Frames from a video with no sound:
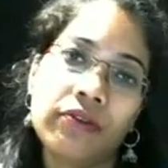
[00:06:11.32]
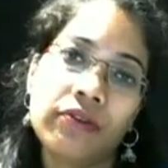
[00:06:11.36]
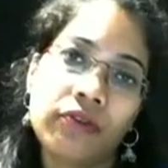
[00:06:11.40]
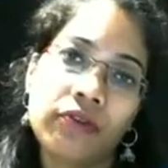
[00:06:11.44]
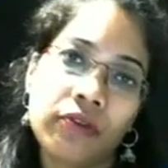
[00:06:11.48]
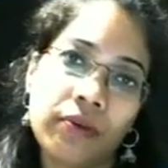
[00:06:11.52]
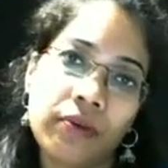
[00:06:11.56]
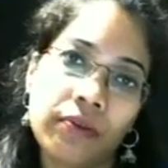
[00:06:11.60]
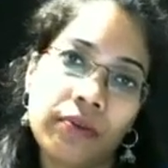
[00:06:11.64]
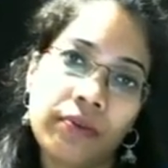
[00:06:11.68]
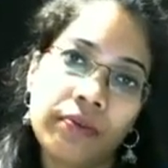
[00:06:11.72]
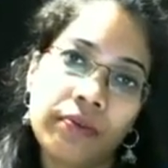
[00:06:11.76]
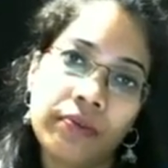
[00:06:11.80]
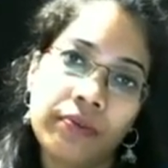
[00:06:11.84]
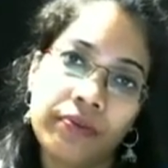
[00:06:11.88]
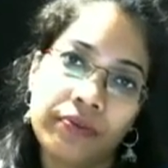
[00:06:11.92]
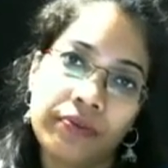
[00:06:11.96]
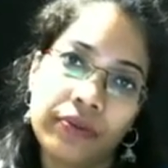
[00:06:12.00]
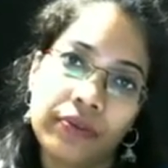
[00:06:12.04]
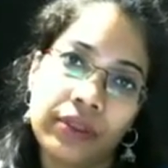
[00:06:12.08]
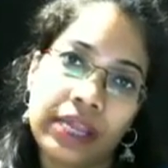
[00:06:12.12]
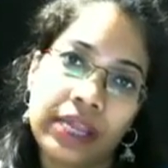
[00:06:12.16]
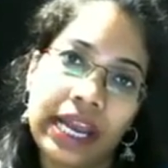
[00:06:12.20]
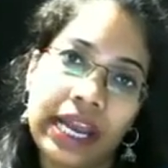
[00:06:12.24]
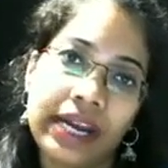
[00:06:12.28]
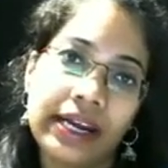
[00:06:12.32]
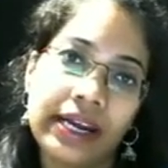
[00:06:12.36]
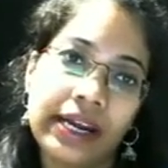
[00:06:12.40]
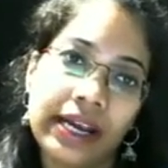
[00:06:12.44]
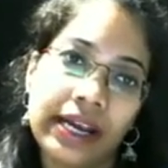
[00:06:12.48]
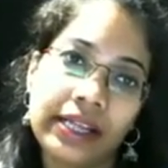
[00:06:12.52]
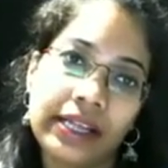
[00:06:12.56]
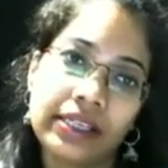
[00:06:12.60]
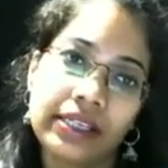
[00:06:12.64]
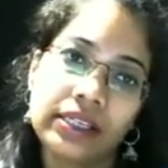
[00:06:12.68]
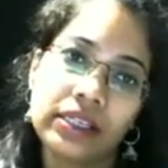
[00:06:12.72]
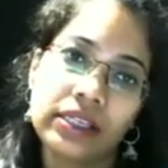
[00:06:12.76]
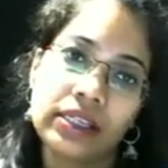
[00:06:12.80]
from
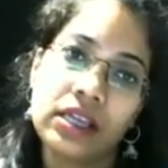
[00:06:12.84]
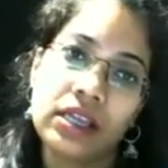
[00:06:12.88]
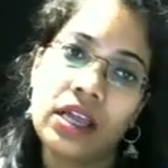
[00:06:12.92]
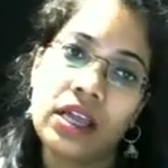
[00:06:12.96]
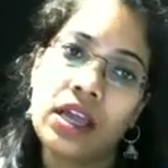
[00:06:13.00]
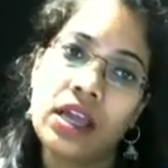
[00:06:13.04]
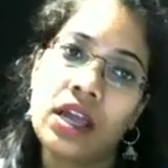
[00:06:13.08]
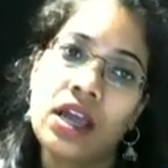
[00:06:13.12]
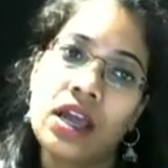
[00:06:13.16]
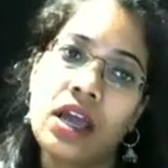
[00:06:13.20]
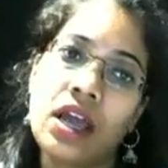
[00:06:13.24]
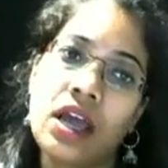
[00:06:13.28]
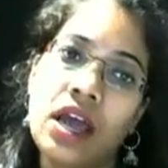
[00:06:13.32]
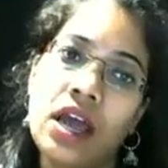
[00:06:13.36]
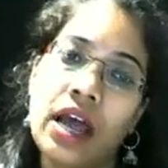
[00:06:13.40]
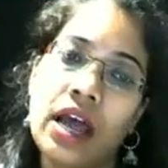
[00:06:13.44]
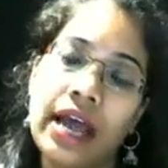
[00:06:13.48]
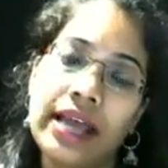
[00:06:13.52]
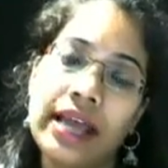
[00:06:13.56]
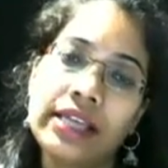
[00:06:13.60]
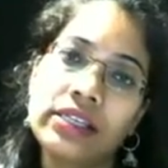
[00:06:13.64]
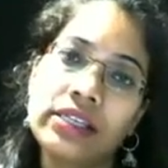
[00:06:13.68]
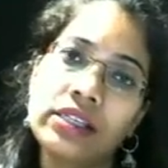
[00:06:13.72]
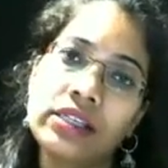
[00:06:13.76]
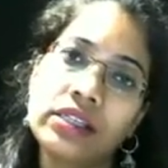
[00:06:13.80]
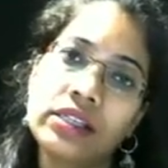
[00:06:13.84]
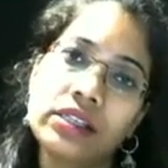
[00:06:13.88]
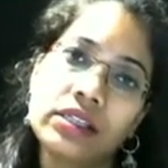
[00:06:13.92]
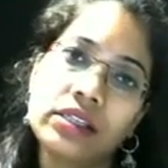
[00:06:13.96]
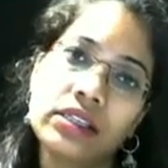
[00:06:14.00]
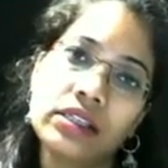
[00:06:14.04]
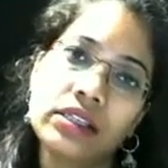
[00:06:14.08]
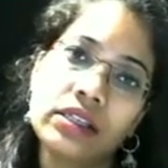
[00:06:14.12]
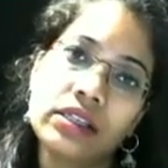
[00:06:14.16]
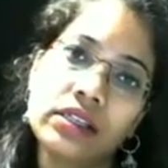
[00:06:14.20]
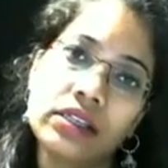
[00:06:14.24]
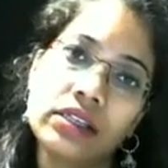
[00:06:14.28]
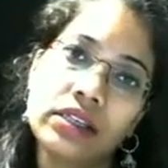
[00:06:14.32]
candidiasis, as
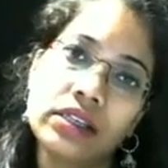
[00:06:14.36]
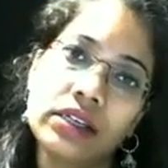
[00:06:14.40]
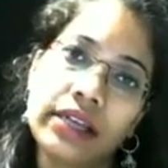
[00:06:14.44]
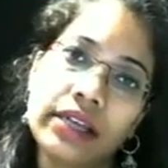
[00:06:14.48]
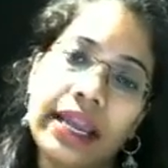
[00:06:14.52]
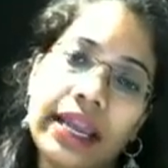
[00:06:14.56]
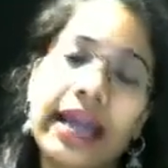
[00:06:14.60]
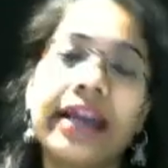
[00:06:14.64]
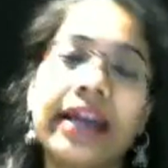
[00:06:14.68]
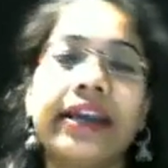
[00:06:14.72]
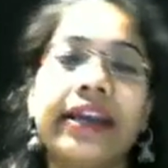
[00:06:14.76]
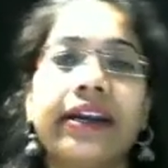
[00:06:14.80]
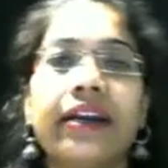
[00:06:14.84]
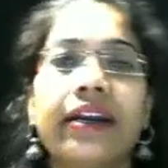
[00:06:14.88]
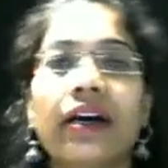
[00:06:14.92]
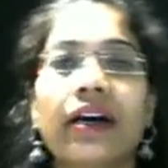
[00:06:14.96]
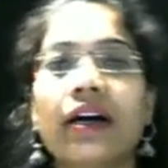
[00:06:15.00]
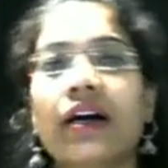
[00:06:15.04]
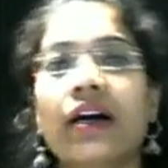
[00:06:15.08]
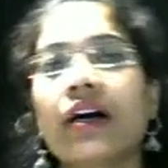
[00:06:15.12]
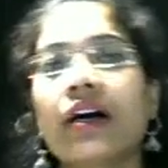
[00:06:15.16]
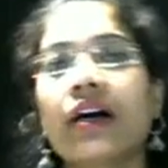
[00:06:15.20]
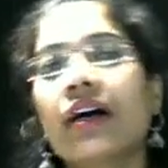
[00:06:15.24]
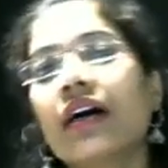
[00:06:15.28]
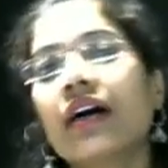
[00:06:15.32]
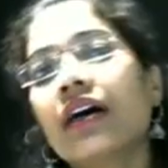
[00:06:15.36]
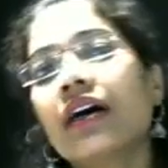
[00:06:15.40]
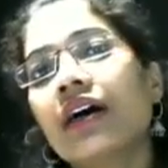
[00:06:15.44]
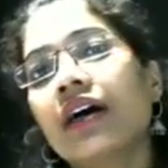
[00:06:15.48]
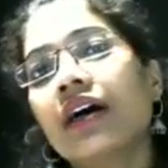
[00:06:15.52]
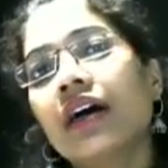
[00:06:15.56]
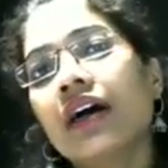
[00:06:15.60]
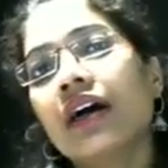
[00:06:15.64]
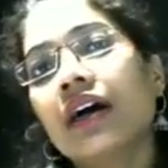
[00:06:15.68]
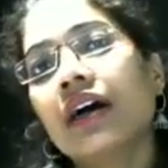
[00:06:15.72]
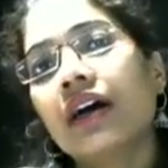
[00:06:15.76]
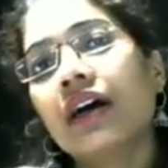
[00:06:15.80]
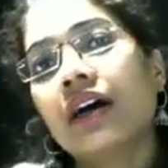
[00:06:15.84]
candida
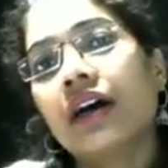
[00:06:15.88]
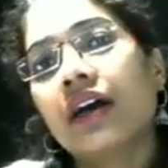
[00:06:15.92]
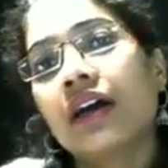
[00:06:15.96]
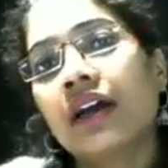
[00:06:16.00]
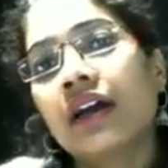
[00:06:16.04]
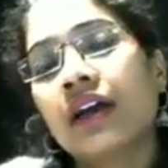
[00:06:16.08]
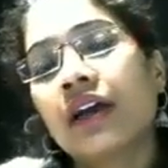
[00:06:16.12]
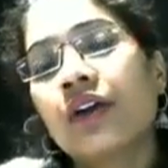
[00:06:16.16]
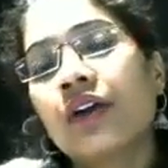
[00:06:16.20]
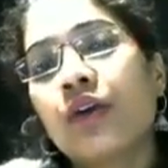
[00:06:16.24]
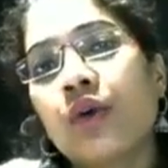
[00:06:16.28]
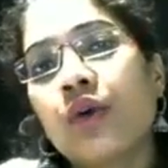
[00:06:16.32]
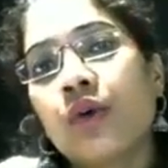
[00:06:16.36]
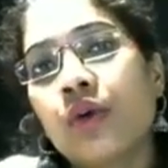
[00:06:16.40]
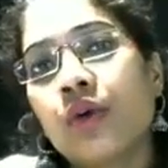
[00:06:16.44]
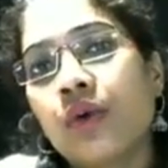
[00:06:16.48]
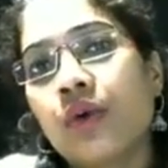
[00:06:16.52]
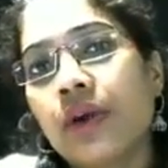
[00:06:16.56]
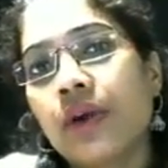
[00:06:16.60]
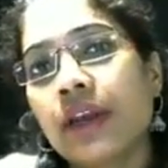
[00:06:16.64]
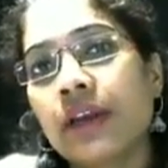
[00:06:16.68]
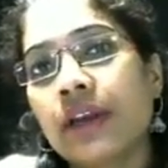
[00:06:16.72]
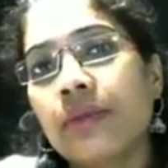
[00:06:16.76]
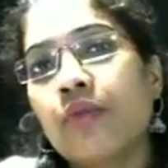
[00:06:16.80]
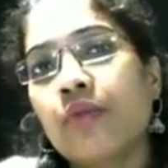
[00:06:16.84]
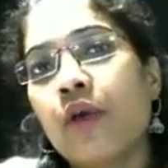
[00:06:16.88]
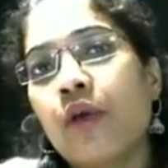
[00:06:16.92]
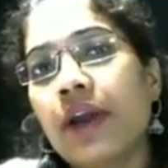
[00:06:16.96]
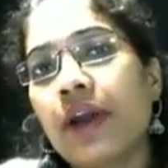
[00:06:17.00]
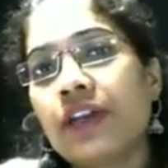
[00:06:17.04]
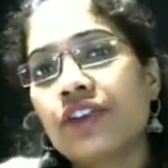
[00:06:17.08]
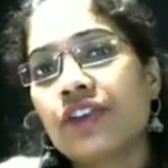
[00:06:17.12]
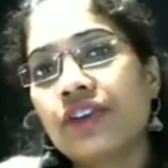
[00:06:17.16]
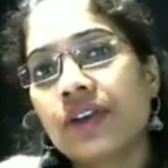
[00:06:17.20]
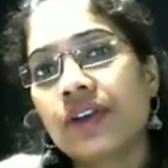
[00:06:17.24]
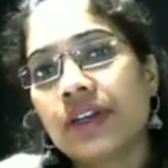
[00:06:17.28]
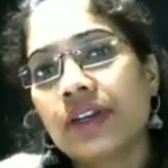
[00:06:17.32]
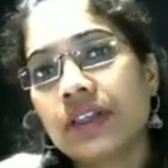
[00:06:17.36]
grow in
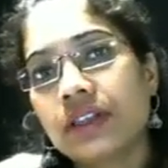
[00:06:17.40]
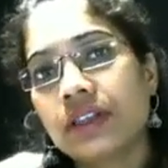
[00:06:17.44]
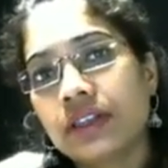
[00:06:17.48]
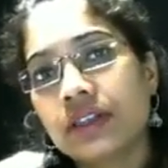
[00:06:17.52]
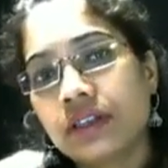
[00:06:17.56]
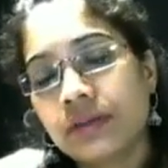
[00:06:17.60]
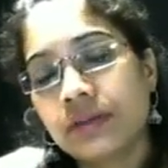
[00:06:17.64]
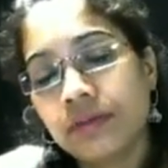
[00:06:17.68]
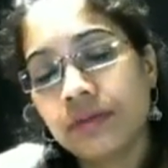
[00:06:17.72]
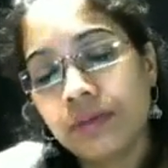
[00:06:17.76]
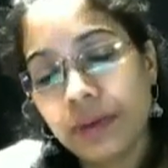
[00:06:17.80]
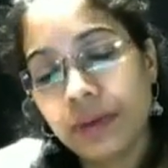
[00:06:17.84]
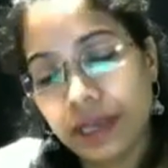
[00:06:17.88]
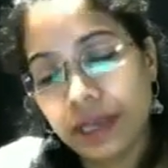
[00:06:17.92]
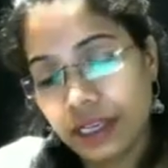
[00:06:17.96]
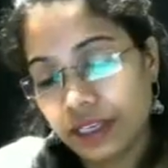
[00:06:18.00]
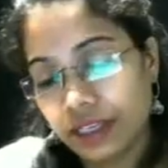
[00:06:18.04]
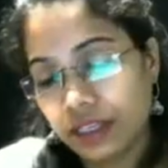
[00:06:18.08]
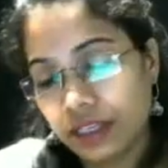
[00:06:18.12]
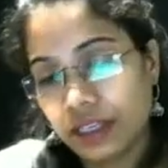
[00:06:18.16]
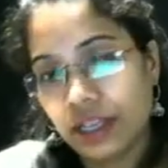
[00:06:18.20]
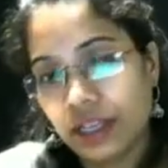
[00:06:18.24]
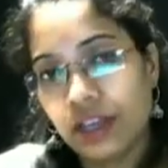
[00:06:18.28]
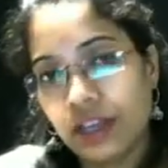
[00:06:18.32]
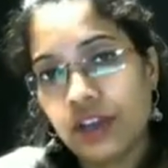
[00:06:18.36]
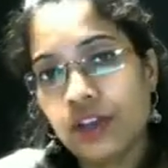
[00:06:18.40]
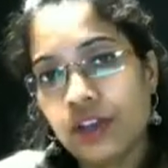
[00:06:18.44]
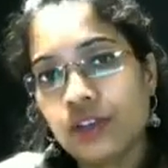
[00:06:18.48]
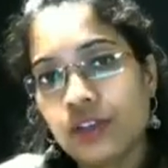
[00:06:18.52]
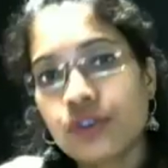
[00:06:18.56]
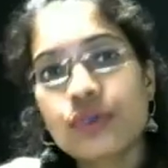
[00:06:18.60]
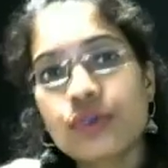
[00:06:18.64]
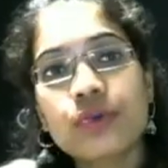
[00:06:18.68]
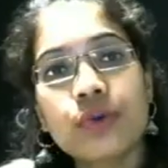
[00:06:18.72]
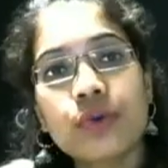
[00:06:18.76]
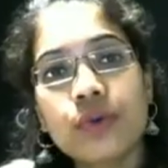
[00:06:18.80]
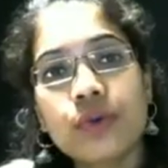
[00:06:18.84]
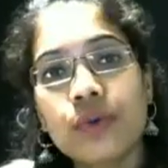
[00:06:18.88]
moisturous place.
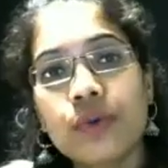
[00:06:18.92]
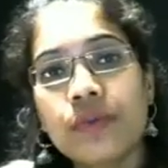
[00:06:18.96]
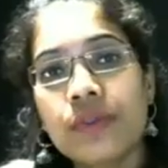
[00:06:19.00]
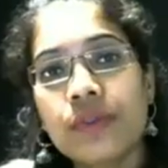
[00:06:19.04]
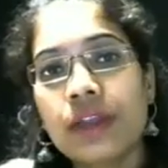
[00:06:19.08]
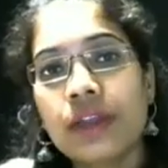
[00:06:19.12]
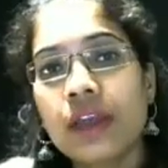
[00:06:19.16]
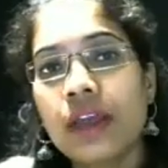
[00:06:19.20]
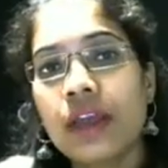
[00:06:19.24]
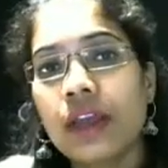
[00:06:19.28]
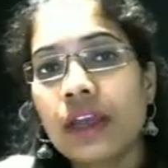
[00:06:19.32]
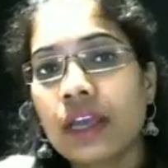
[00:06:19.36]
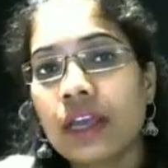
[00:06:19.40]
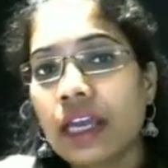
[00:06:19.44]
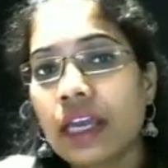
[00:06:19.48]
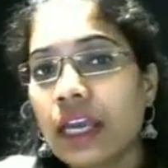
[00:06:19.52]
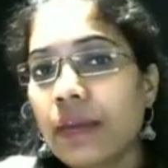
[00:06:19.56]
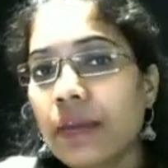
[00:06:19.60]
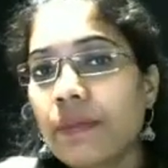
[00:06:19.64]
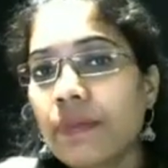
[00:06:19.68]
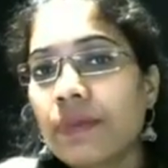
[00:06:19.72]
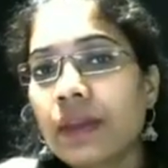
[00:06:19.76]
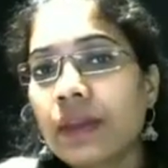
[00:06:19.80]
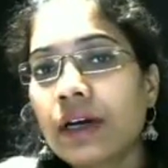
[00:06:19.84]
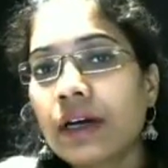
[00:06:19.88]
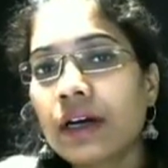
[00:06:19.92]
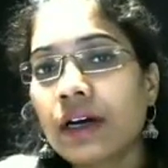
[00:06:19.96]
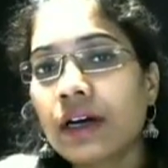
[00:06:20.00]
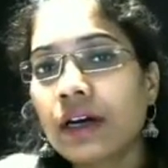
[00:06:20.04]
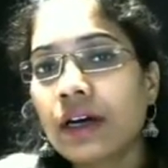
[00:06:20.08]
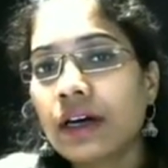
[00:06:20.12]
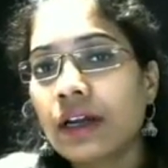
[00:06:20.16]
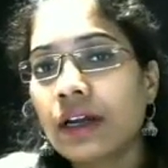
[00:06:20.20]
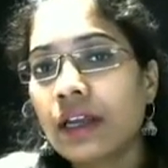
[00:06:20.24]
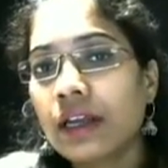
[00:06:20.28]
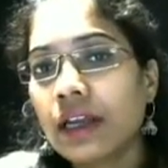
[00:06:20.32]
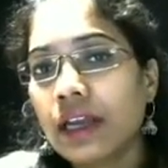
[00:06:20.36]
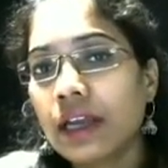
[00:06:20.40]
So keep
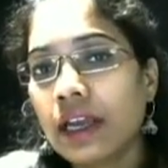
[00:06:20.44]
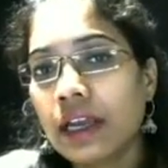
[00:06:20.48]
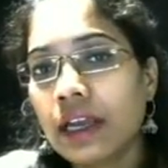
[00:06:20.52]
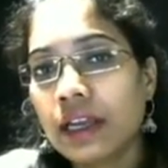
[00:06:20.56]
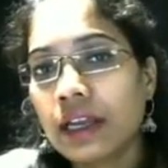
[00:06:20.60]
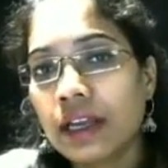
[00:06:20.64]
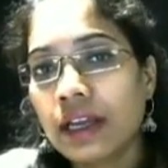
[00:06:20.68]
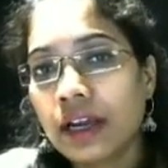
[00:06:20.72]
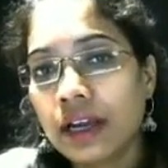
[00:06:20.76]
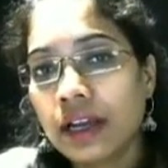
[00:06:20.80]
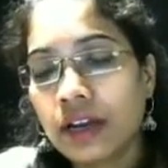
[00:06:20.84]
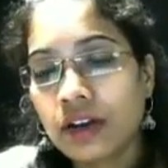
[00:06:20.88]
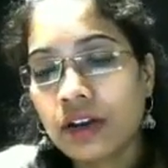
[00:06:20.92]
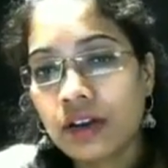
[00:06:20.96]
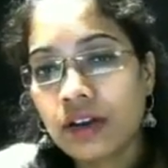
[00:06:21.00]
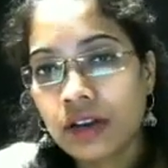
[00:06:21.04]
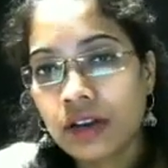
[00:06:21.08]
the area